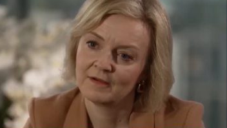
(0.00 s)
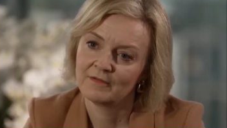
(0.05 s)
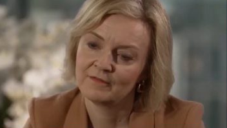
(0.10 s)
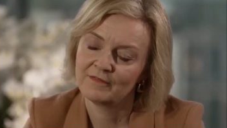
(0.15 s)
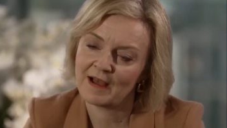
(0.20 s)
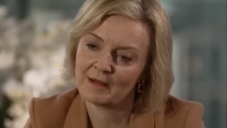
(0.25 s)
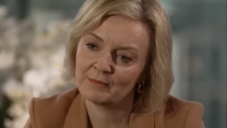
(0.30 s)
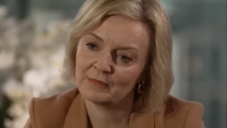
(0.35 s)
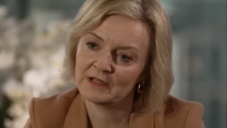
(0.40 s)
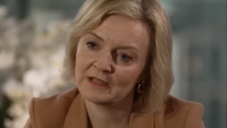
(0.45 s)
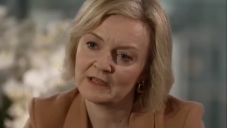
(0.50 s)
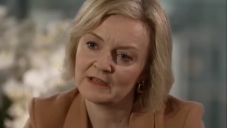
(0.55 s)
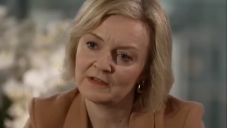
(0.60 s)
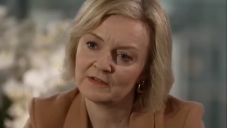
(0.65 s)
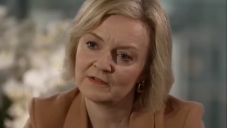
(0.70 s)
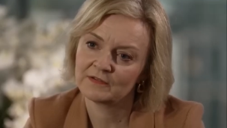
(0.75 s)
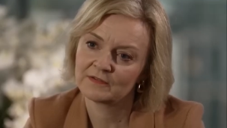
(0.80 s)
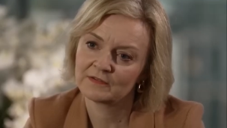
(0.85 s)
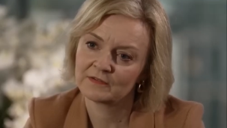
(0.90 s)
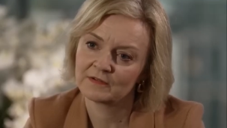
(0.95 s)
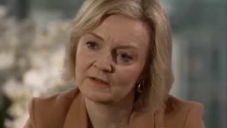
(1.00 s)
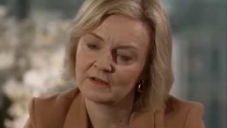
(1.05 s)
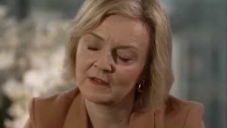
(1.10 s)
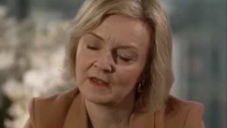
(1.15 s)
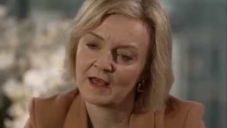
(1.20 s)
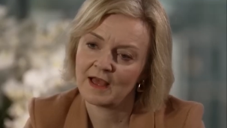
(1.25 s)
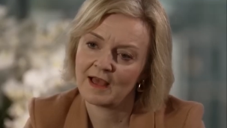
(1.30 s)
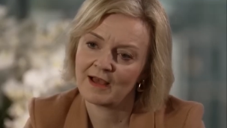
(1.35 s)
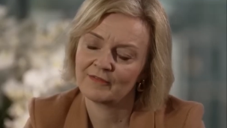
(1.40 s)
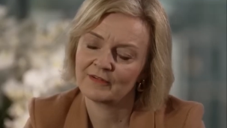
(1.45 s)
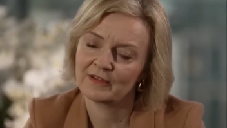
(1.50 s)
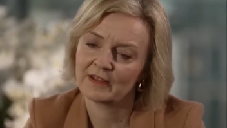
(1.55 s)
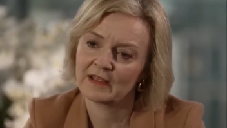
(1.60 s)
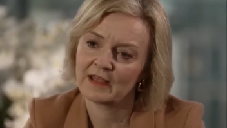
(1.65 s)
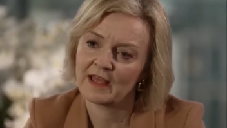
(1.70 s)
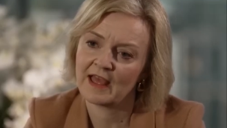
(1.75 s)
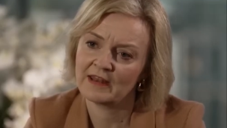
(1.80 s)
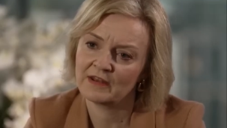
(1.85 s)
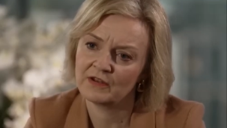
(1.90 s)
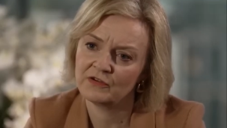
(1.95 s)
families
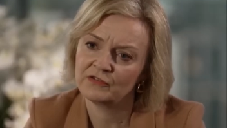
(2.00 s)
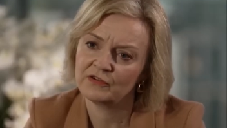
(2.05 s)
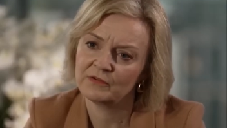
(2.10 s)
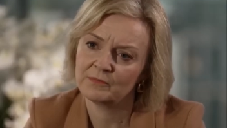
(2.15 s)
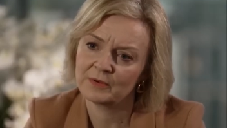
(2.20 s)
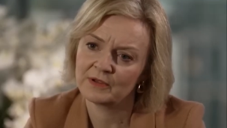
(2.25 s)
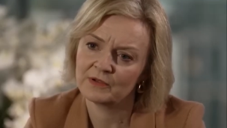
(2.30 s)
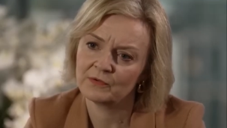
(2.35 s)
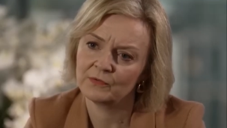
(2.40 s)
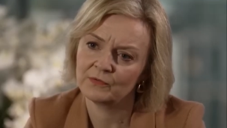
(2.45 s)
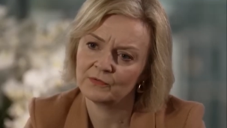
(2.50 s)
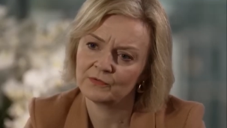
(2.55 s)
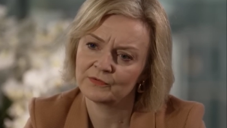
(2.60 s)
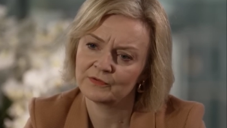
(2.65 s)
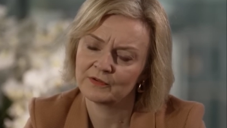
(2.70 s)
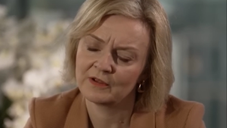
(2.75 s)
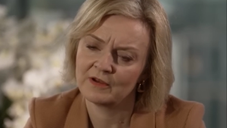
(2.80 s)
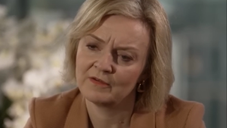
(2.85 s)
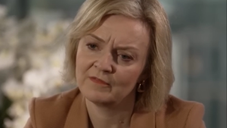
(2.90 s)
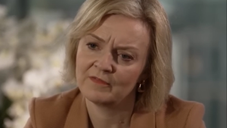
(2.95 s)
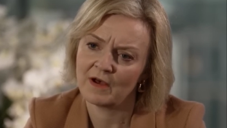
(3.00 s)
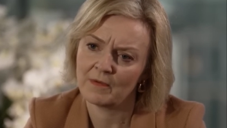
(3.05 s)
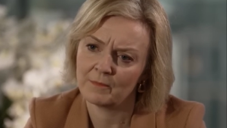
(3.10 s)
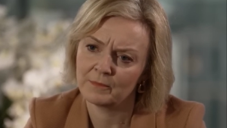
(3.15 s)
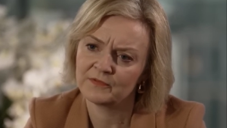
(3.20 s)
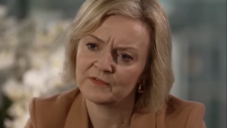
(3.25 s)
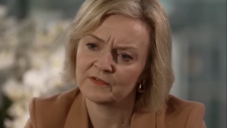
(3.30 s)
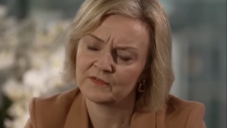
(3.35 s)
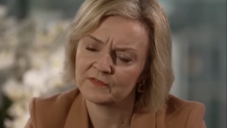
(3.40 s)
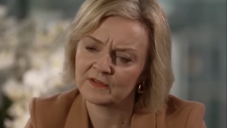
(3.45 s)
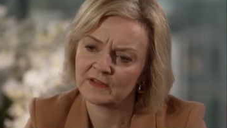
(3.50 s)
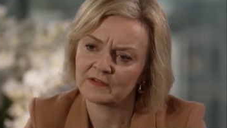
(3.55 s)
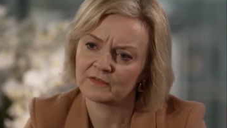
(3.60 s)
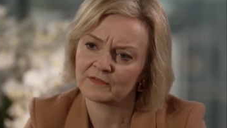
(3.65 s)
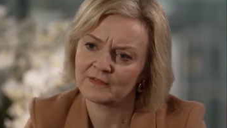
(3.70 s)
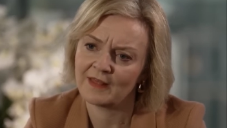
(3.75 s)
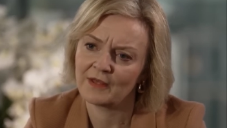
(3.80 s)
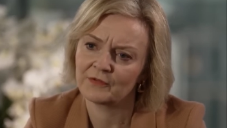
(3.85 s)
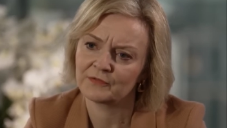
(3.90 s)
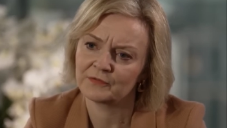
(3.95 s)
having energy bills of up to
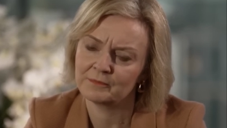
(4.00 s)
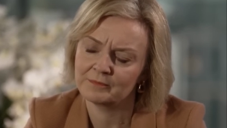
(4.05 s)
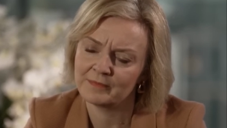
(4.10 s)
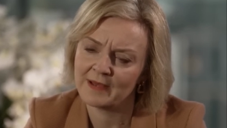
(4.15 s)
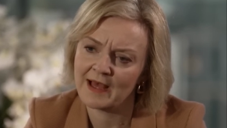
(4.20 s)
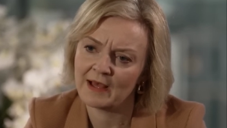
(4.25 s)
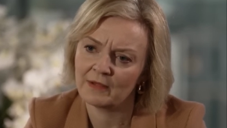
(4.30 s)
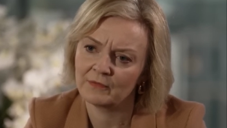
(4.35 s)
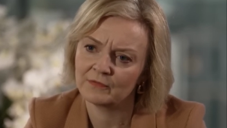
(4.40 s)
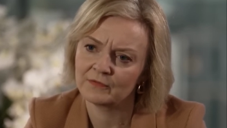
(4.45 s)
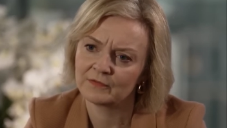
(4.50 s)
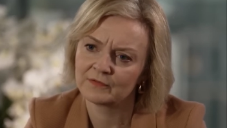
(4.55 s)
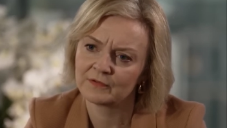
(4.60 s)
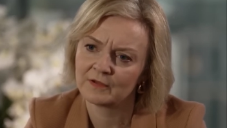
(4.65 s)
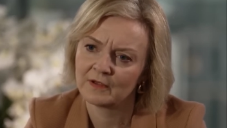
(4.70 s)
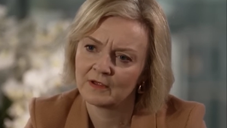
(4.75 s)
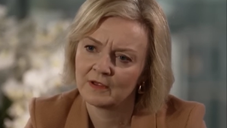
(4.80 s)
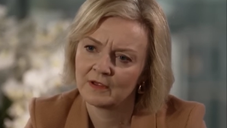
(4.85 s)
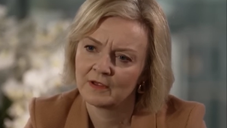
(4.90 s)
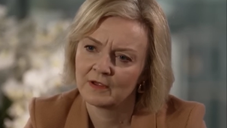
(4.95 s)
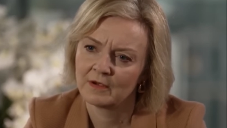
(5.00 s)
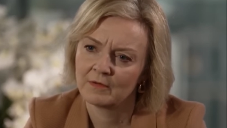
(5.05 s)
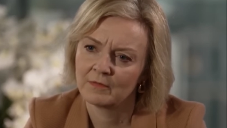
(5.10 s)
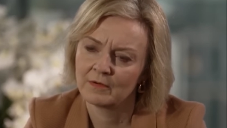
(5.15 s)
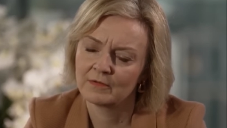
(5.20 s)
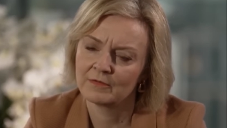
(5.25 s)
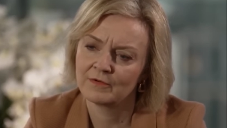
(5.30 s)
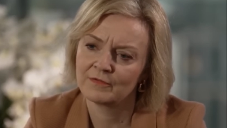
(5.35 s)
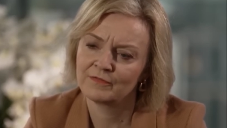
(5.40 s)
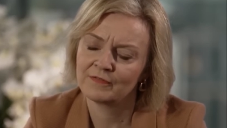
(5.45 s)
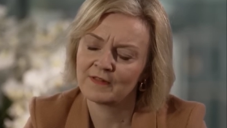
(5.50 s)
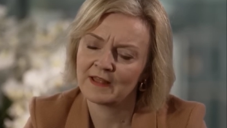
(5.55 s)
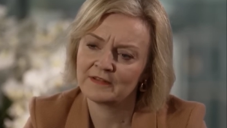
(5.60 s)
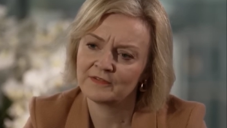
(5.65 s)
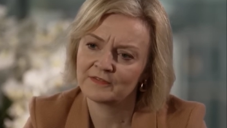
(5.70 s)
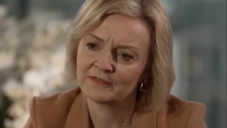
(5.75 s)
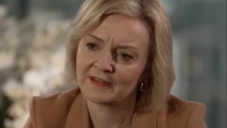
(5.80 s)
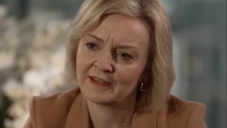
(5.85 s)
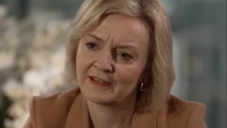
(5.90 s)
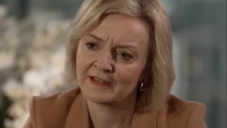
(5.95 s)
£6,000. We were
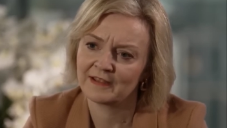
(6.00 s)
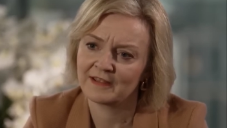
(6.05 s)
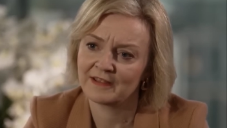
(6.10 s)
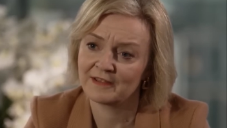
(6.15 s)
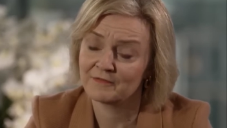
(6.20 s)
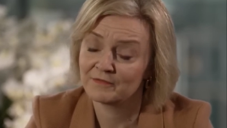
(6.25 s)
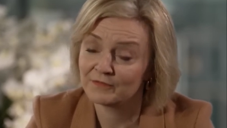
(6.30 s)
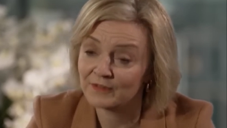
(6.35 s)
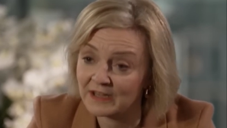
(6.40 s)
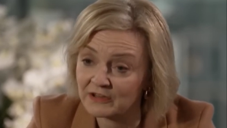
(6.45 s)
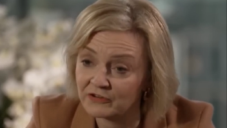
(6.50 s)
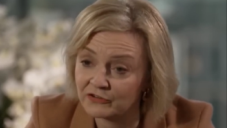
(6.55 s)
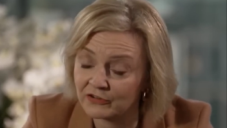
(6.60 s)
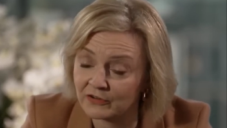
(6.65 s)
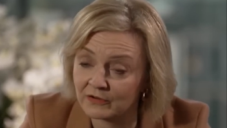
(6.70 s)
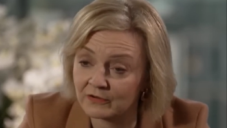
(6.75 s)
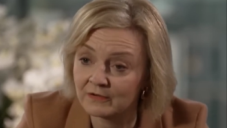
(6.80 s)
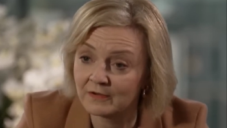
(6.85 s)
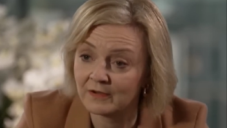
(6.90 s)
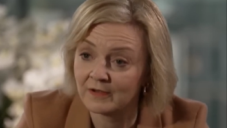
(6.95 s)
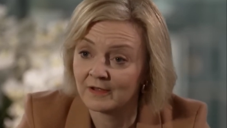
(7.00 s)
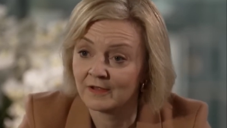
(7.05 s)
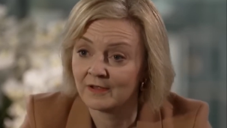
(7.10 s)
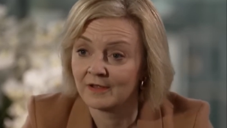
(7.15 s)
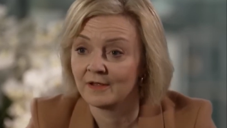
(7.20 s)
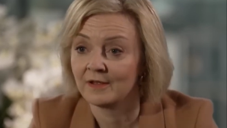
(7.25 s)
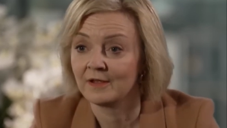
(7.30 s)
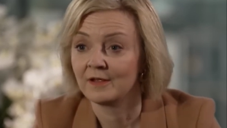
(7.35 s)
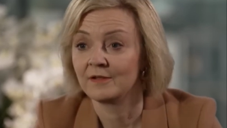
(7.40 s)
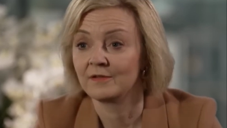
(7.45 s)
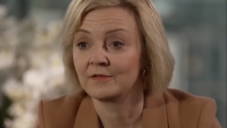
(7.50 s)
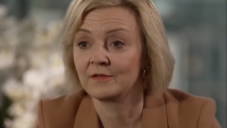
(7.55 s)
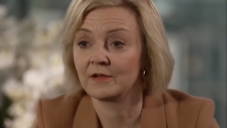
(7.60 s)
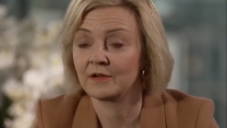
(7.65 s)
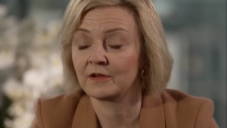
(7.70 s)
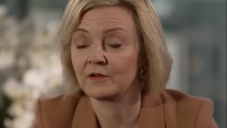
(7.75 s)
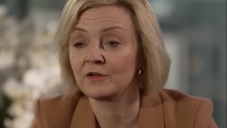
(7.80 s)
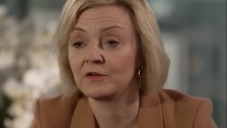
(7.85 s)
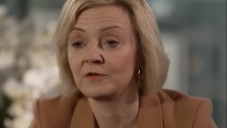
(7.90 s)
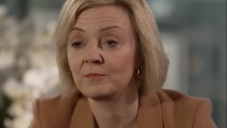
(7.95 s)
facing inflation
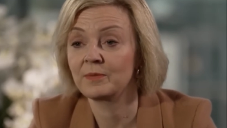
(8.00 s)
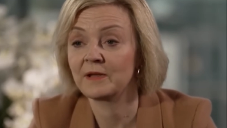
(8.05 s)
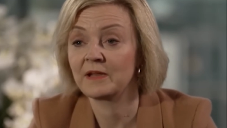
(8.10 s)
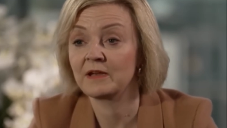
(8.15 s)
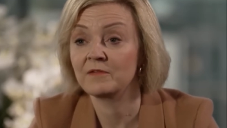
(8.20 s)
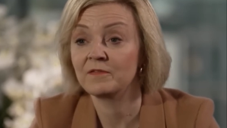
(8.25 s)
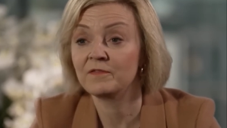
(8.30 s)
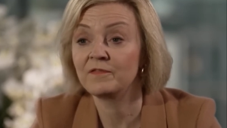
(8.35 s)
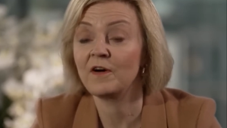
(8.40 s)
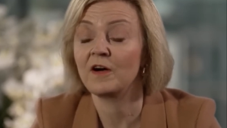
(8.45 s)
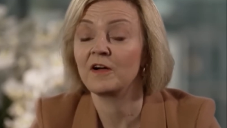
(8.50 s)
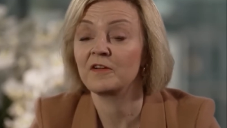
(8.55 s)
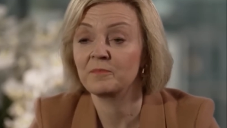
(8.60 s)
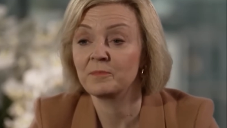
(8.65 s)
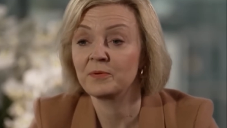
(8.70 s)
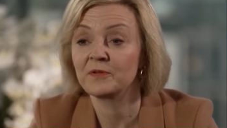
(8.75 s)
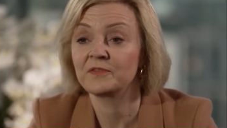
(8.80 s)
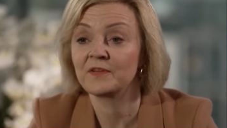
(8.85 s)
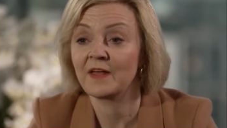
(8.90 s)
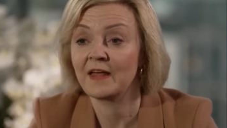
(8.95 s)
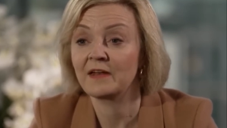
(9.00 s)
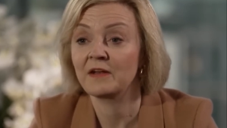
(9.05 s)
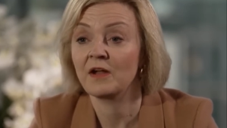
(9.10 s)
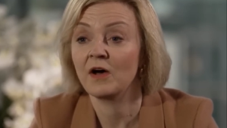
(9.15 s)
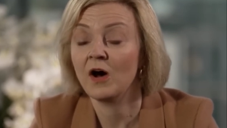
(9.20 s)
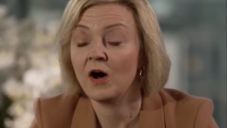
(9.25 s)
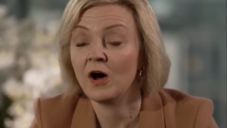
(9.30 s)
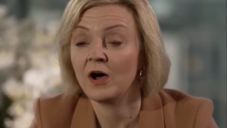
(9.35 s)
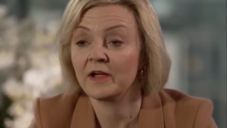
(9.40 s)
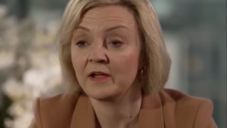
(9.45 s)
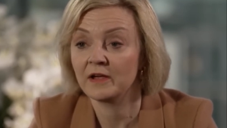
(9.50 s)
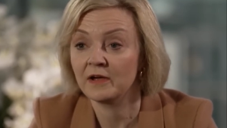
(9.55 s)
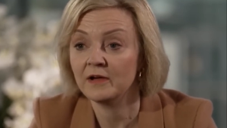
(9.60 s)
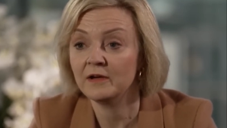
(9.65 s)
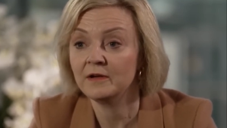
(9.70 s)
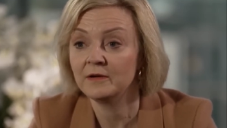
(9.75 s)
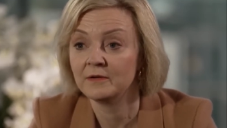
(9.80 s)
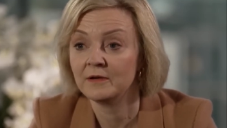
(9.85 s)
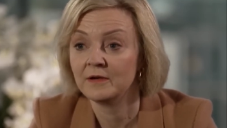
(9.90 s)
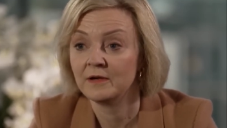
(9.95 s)
that could have been 5%
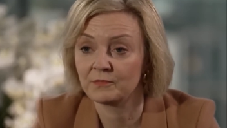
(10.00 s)
higher.